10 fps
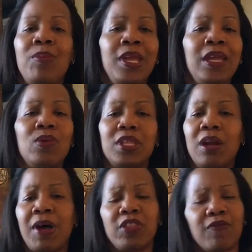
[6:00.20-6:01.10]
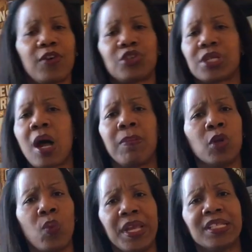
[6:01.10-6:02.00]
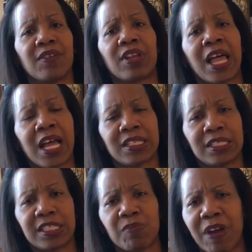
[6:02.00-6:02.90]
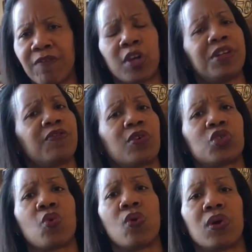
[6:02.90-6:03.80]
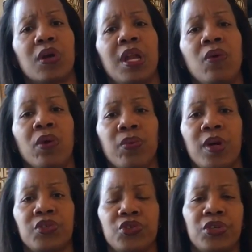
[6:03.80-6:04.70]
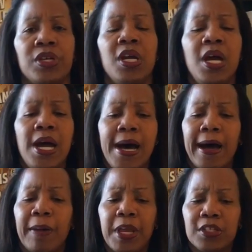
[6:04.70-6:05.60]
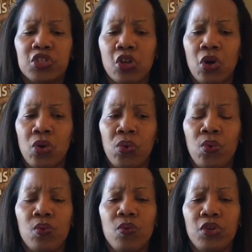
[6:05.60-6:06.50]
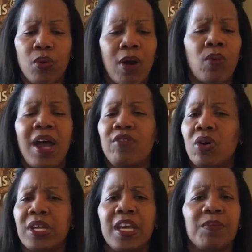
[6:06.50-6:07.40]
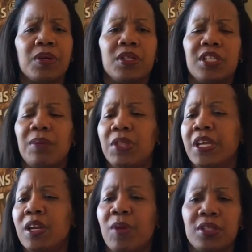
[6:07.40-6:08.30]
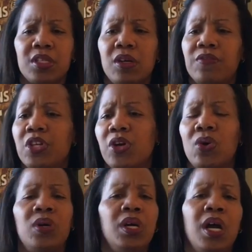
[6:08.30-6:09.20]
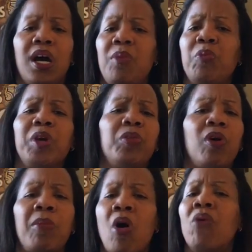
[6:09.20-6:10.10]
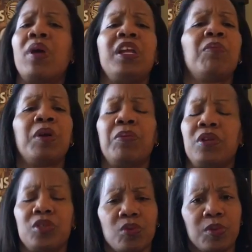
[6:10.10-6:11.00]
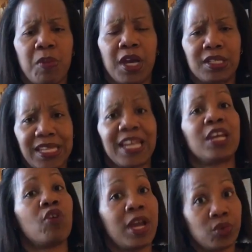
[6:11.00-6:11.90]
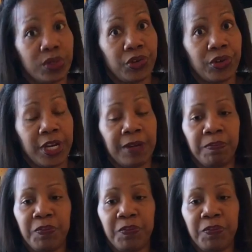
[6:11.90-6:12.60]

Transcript: me within about the first couple of weeks of classes, my very first quarter at Northwestern. Um, and so, you know, I arrived on campus and I'm thinking to myself, you know, I'm a member, I'm already a member. This was my second graduate degree.